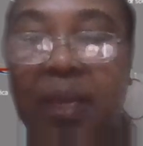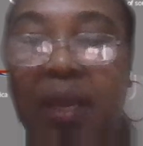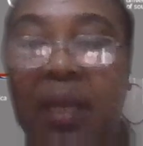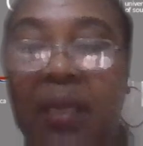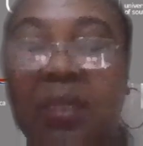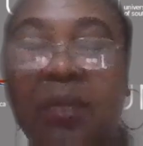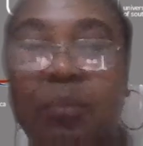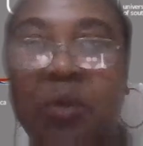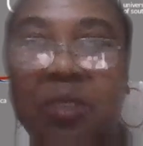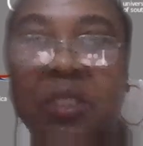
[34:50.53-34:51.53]
and the
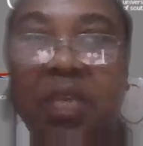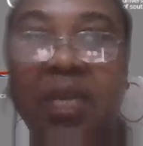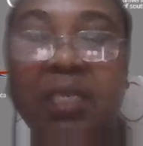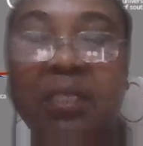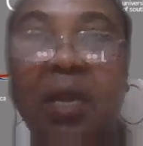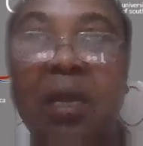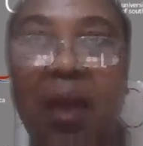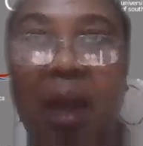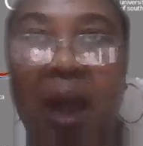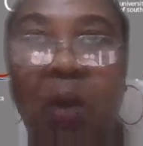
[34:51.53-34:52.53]
procedure is
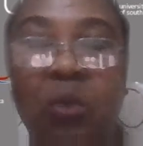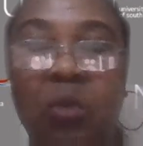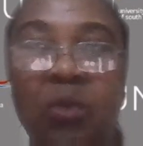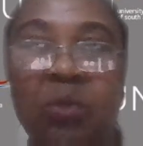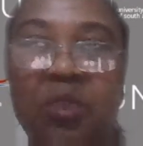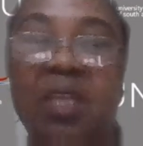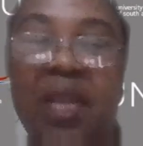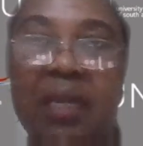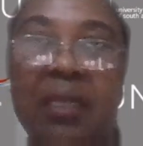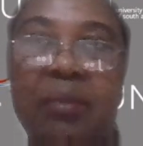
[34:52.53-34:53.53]
how do you
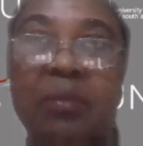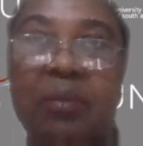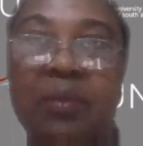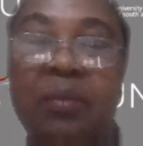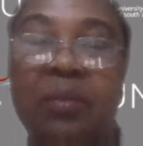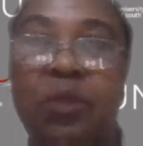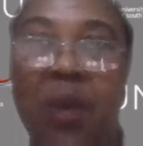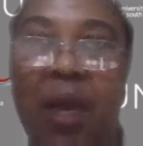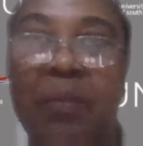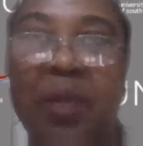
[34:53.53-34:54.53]
select them
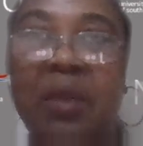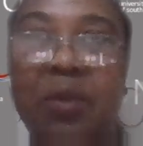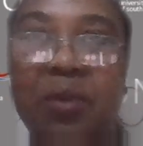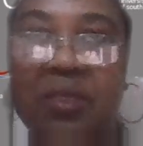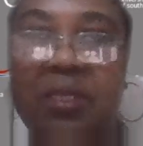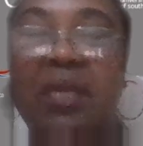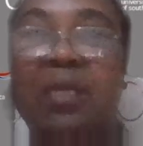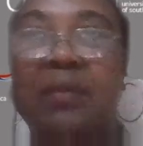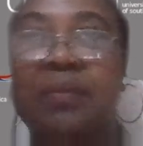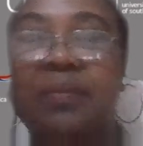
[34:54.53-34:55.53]
to come in your study.